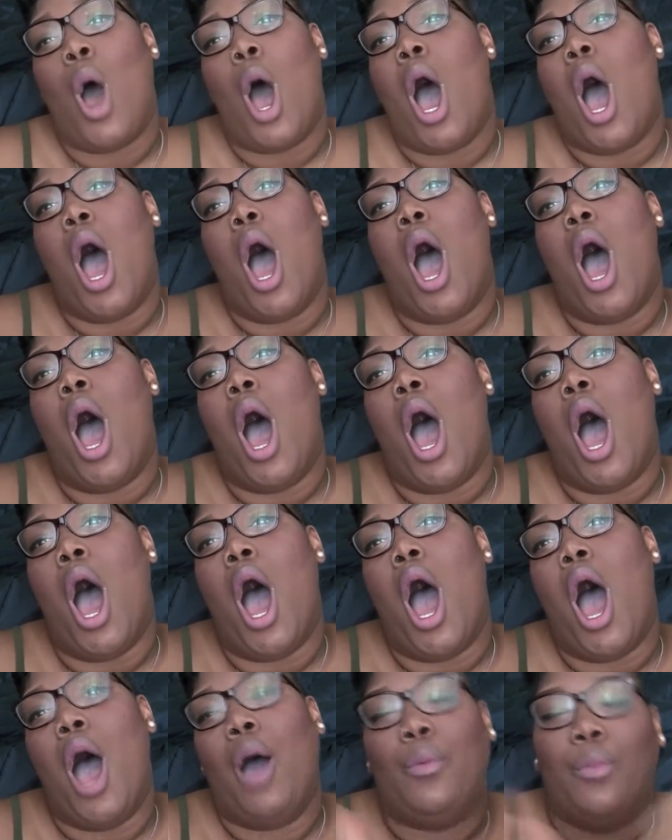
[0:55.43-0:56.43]

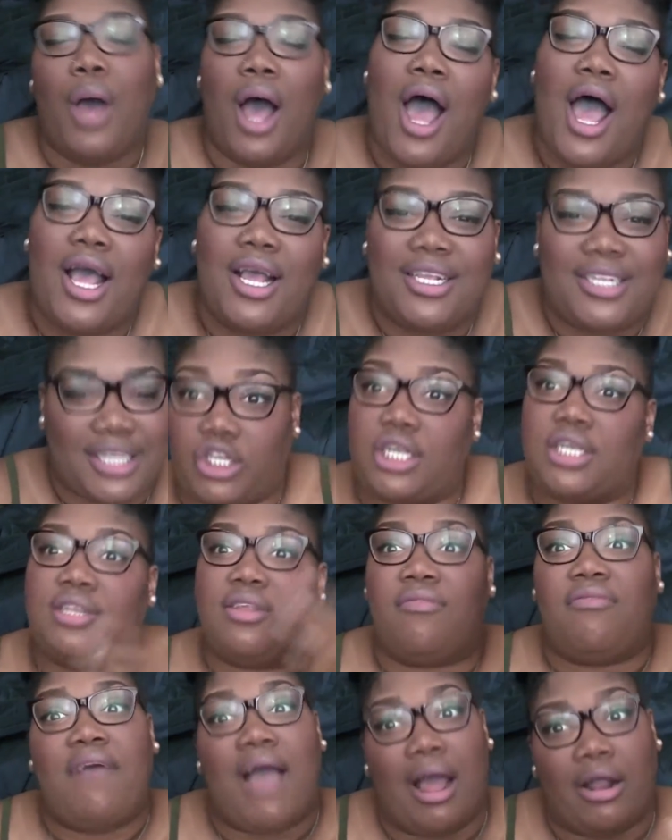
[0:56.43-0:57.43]
Yeah! She's
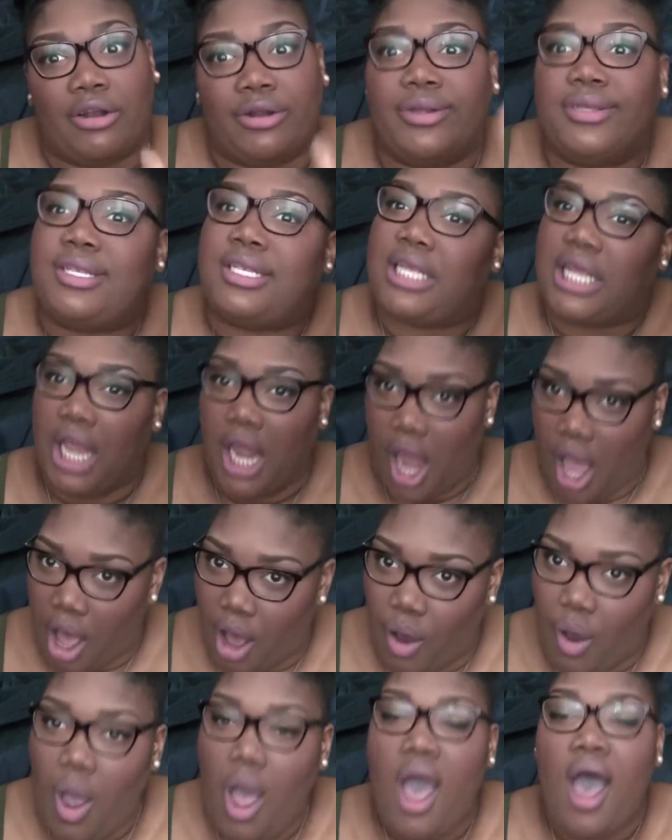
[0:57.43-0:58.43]
the founder and
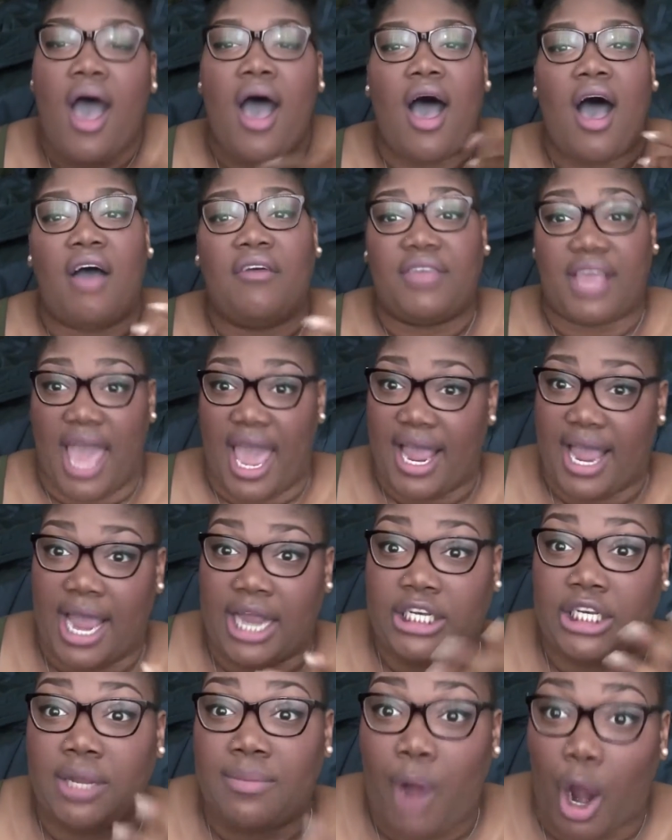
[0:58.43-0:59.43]
CEO of
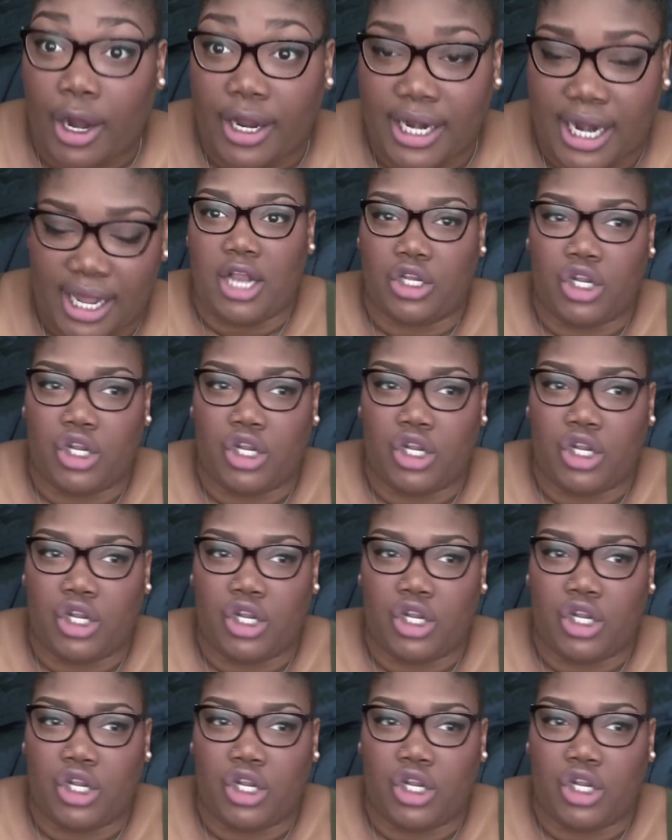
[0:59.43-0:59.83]
KKG Marketing.